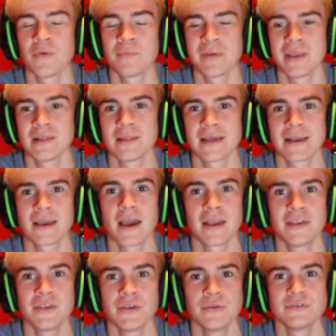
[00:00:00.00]
be like a
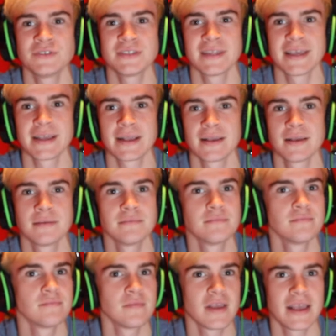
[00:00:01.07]
huge thing
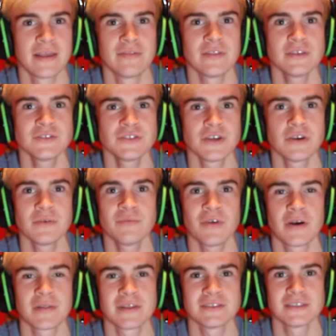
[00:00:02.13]
in the show.
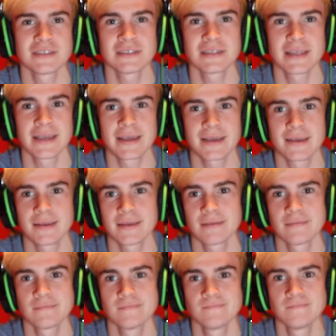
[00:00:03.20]
Probably just like
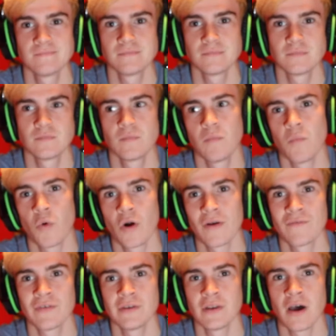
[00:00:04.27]
more
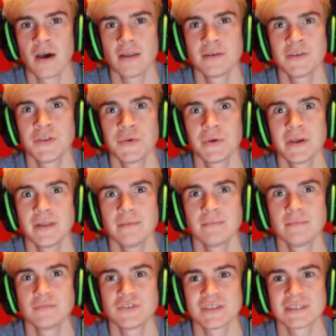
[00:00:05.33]
of a nod to it.
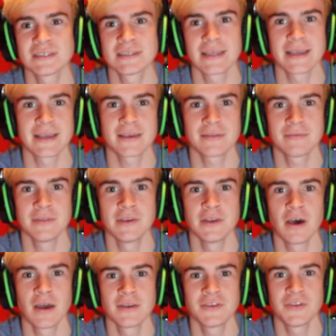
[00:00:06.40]
Just like the
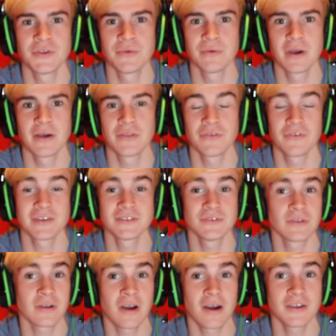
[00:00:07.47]
nod to the
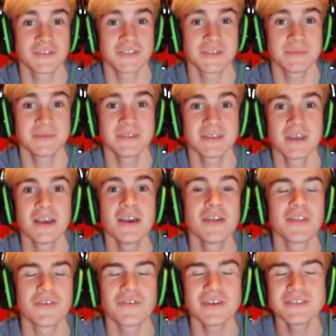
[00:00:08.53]
original costumes.
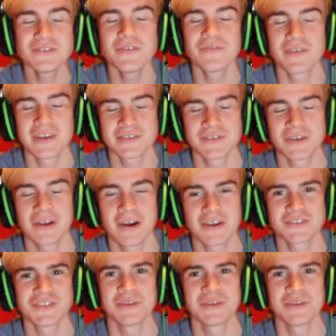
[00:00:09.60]
The original Vision costume